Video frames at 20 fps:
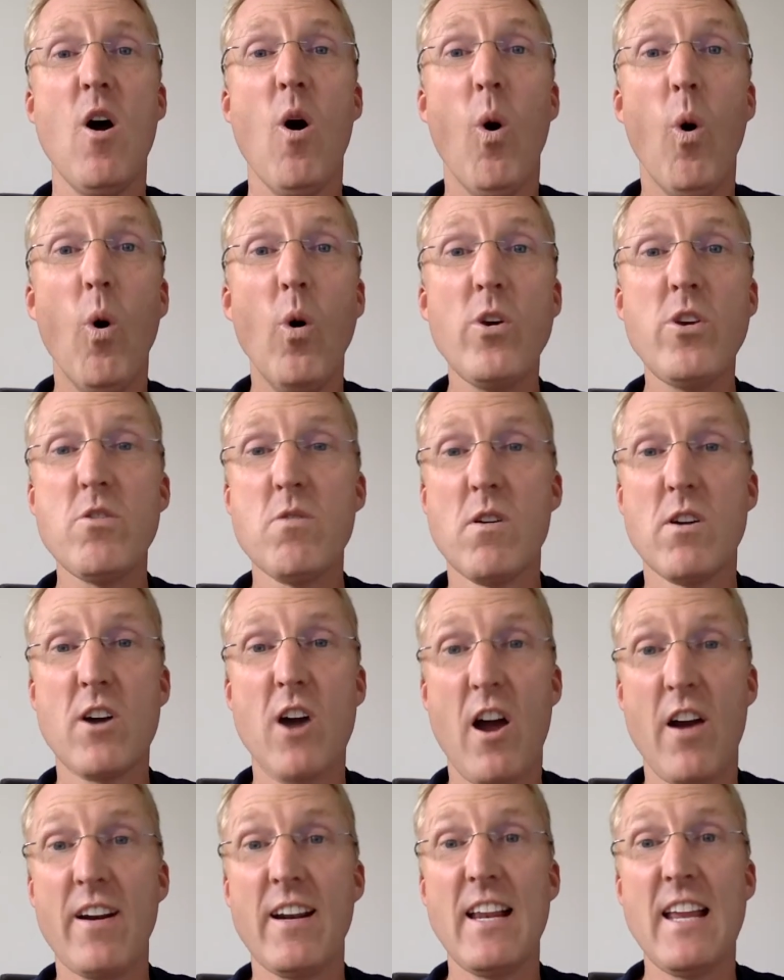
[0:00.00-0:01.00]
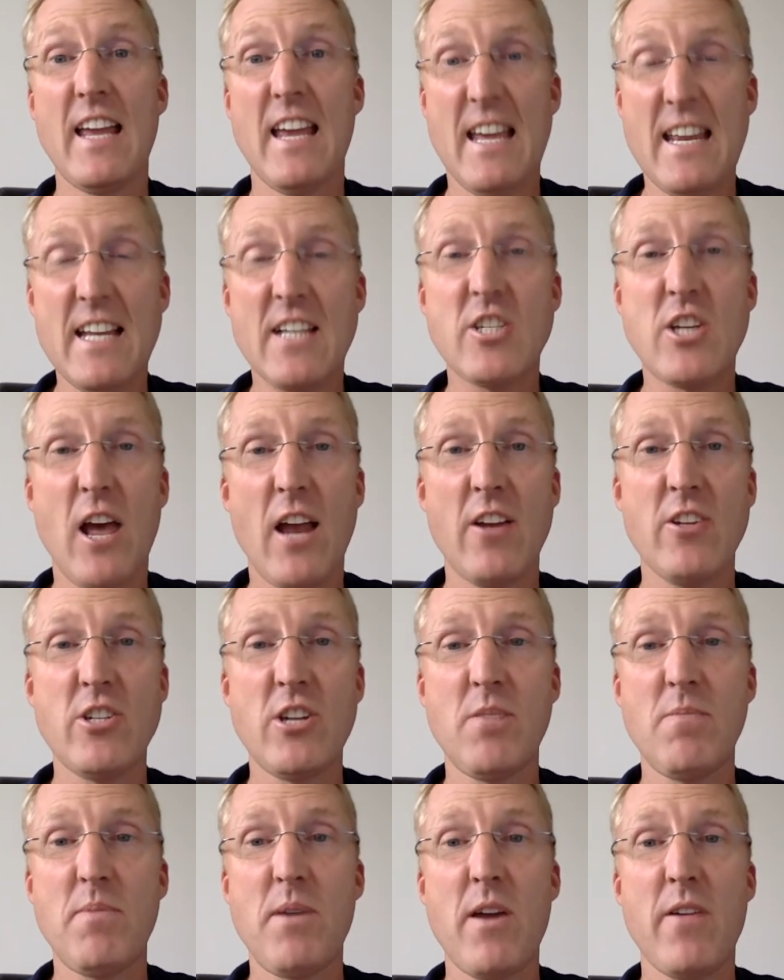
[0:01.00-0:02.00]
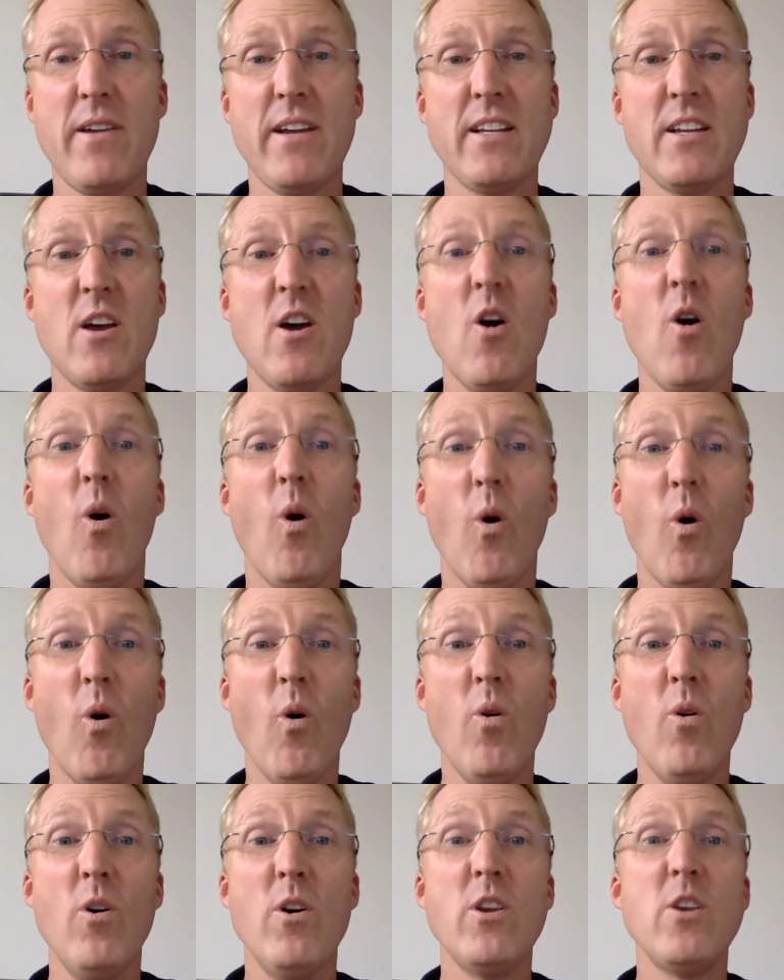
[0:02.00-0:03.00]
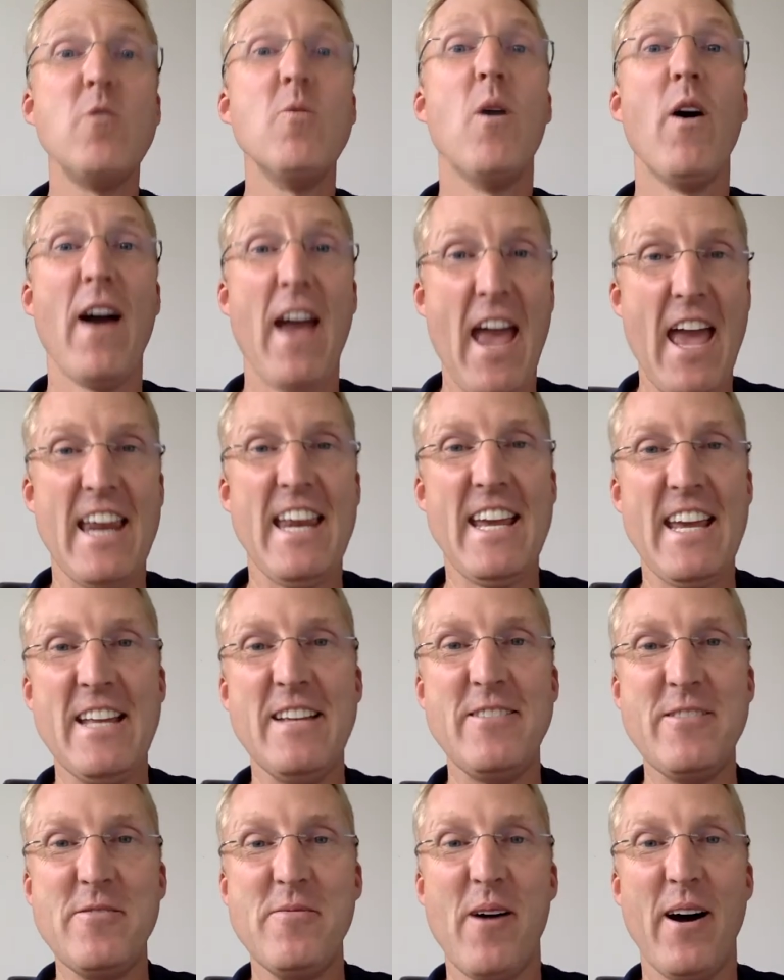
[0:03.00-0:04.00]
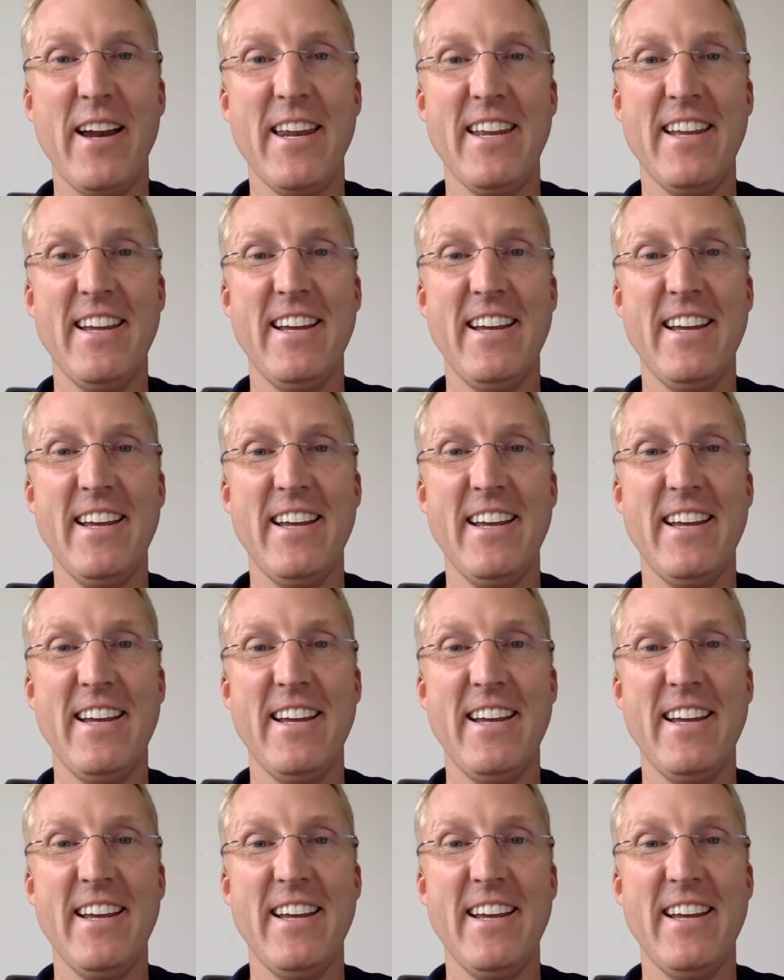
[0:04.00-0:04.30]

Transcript: or you are currently in a challenging period, or you are heading into one.